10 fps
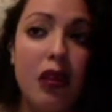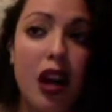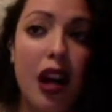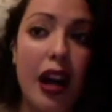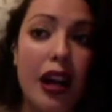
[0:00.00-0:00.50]

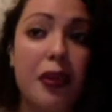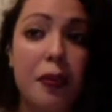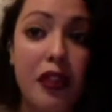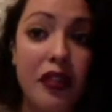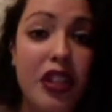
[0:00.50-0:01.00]
I had a
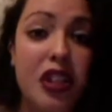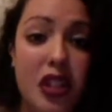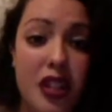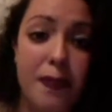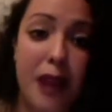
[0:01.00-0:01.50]
privilege to
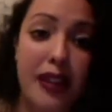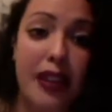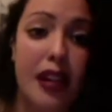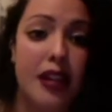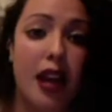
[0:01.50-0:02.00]
spend
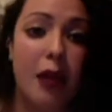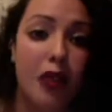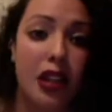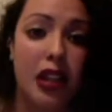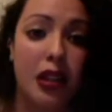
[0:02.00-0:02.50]
that time
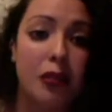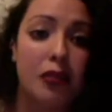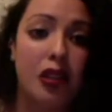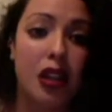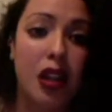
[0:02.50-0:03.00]
with him.
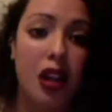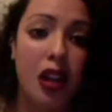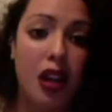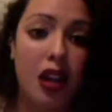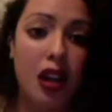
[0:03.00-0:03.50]

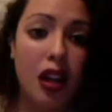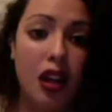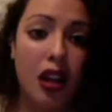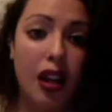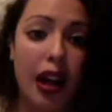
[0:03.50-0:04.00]

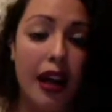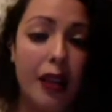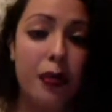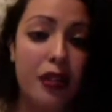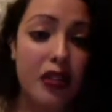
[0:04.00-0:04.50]
I had a
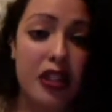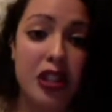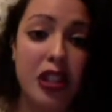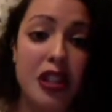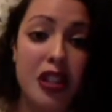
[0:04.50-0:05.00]
privilege to
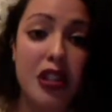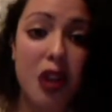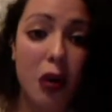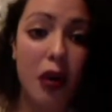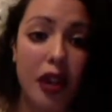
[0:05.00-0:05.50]
get to
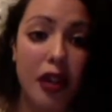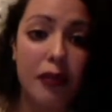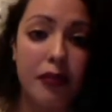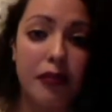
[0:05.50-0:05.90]
know him.